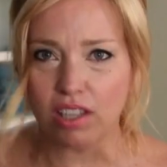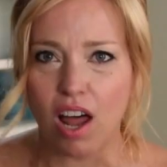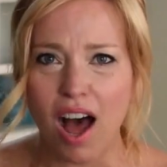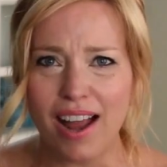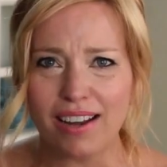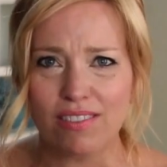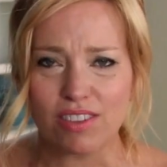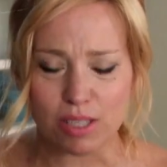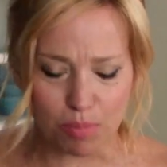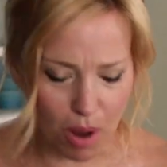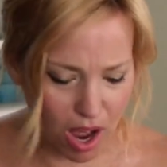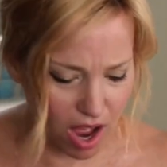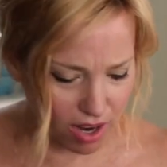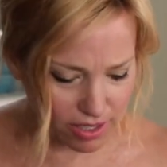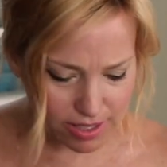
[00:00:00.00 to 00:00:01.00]
a lot in this
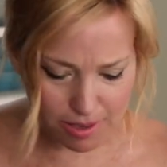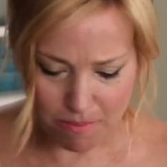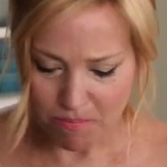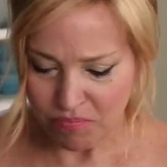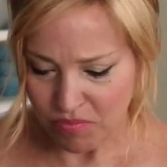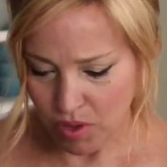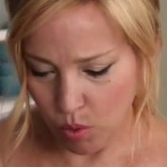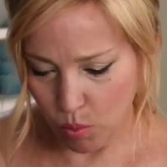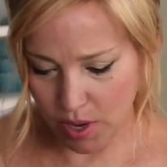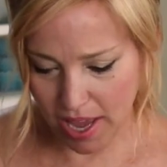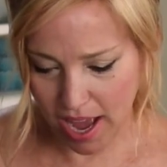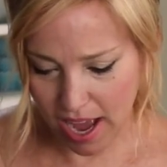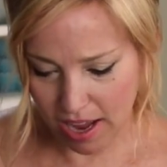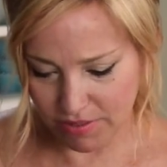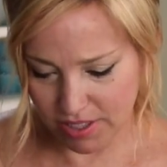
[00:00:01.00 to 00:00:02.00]
box. We
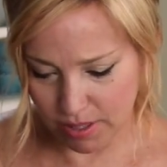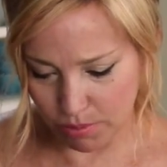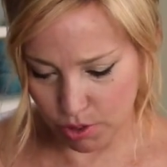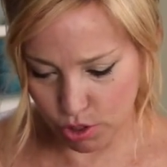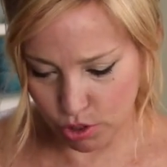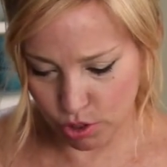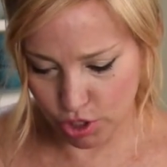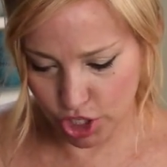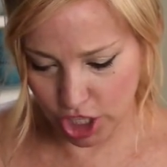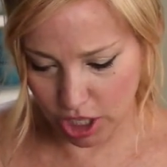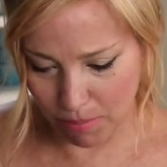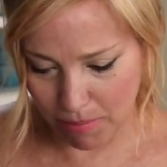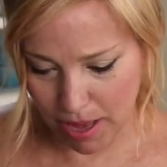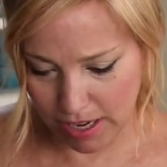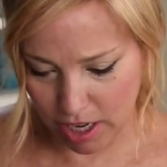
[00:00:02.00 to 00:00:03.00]
have some
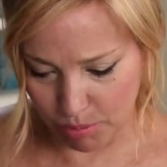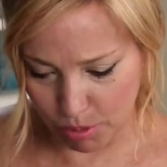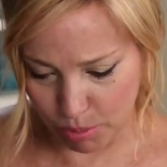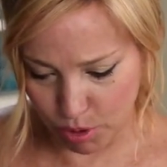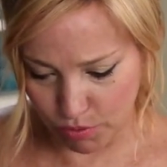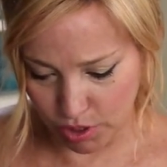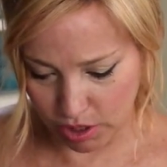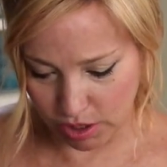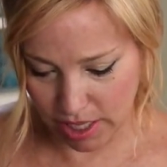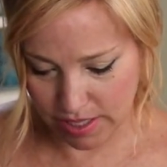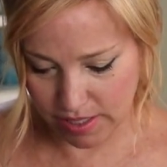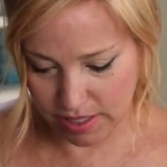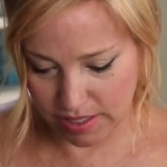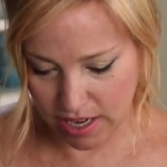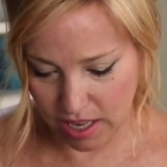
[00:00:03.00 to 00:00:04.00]
Neutrogena Makeup Remover
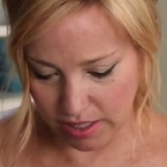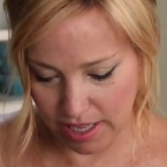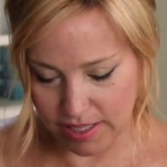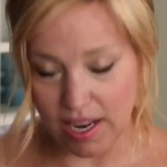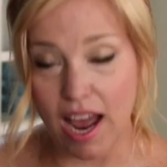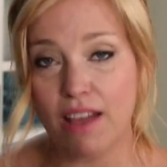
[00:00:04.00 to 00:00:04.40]
Cleansing Towelettes.